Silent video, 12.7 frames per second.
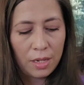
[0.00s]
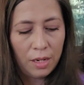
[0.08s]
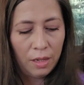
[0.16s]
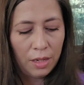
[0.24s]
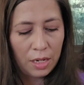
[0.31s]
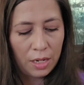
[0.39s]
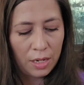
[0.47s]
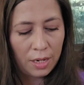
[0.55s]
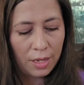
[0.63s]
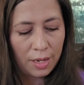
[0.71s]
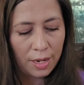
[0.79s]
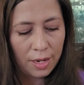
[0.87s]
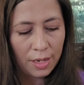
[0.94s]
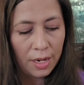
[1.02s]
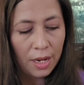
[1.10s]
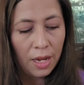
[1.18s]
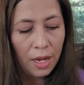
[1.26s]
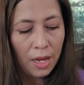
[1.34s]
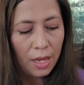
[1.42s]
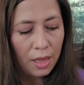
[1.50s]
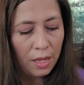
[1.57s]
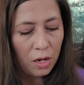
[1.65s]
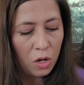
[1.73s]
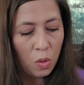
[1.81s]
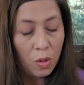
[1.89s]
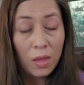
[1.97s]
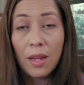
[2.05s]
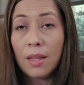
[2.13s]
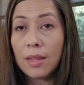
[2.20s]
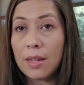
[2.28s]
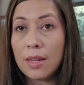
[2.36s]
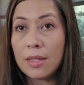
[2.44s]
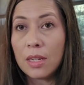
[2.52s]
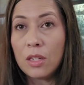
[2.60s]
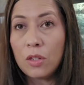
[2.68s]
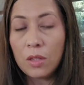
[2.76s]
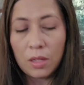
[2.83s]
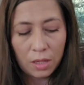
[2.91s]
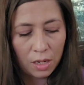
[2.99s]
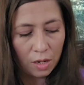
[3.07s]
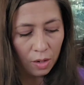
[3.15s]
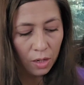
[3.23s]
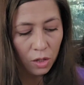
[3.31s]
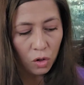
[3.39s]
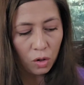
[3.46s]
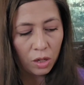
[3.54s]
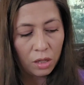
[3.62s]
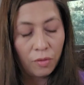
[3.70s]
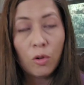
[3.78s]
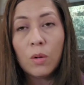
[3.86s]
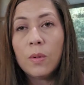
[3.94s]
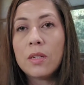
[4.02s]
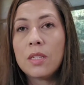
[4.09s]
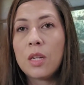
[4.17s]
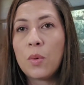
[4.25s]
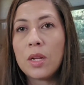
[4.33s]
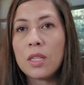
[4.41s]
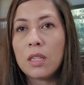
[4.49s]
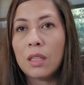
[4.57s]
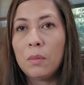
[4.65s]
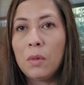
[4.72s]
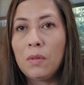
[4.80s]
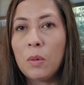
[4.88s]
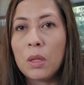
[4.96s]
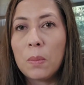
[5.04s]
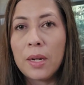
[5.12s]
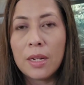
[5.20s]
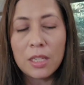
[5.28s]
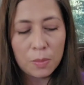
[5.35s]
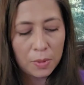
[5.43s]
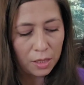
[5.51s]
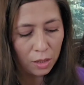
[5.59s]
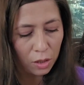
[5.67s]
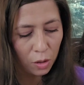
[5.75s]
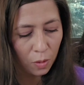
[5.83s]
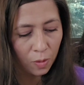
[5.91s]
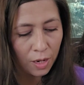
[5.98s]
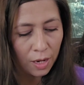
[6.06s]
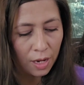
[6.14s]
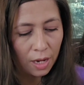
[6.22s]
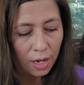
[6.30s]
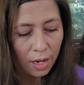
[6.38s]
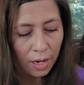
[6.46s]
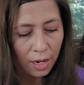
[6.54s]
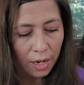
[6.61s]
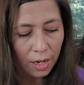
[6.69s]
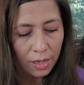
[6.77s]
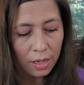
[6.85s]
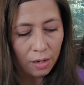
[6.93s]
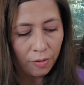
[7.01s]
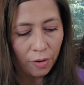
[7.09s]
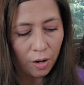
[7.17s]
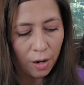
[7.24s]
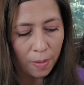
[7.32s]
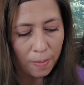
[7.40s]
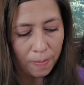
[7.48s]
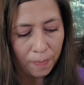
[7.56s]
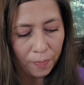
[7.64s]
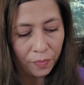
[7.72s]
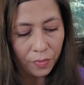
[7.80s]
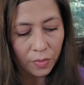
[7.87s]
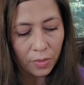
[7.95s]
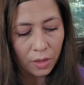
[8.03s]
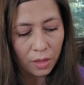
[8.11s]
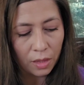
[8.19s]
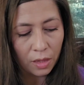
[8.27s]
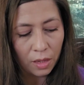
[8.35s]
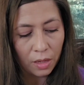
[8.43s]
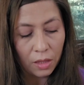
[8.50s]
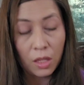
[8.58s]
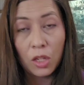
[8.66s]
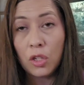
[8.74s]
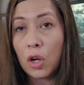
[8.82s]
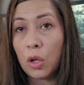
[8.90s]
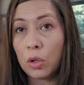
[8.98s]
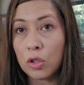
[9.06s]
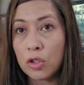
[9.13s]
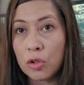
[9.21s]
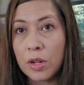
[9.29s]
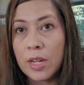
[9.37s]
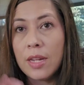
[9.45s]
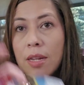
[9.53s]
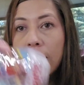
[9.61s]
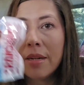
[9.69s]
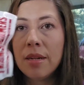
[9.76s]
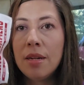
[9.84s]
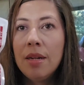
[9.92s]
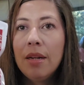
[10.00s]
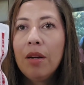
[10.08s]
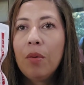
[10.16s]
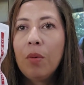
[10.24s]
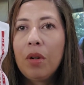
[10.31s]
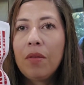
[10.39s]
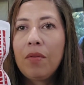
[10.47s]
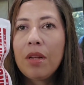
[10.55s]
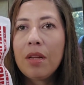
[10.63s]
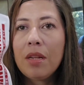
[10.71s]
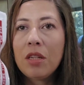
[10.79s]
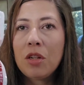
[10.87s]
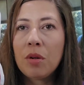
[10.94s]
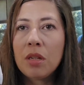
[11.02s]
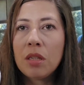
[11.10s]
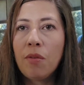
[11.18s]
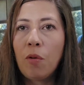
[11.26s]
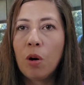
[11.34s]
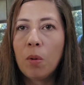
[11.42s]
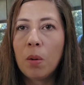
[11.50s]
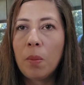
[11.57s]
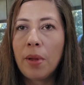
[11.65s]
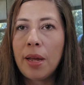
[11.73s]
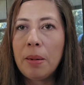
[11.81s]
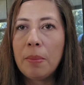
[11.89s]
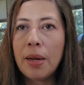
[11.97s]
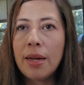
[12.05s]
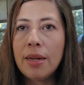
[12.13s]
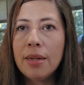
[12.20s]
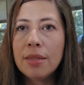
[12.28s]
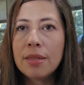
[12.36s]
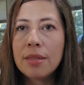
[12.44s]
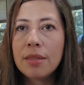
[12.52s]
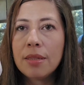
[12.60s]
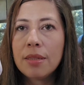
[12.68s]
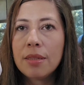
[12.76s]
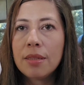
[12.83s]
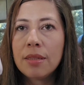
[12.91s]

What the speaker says: He's still into that. The new thing that he's into this year is Transformers. He went and saw the movie with my husband, so I got from the Dollar Tree one of these Transformer blind bags.